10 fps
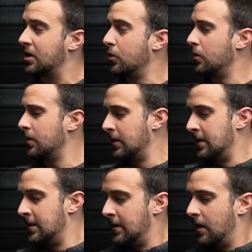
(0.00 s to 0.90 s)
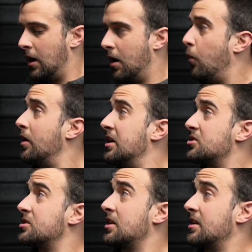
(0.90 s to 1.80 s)
cool. One
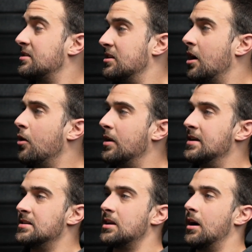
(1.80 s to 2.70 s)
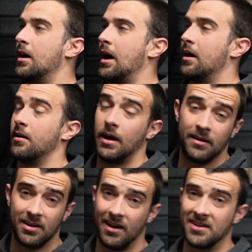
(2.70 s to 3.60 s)
interesting thing to note is
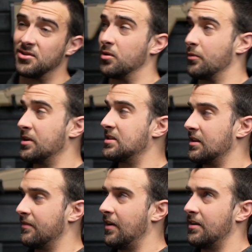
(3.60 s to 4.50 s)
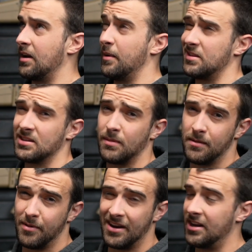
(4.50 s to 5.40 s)
I actually only recently found out about this, maybe
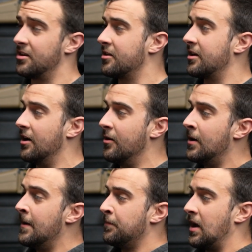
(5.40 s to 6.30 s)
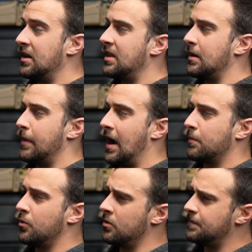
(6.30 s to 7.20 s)
about a year ago. Anything
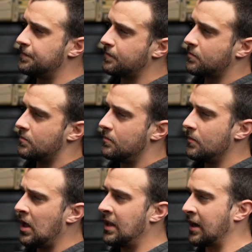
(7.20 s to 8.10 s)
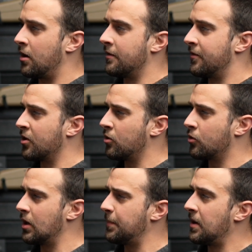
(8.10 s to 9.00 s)
Magpul, like on the vertical
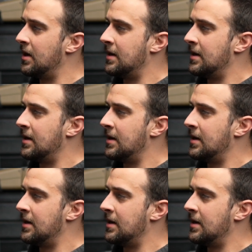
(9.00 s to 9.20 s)
grip,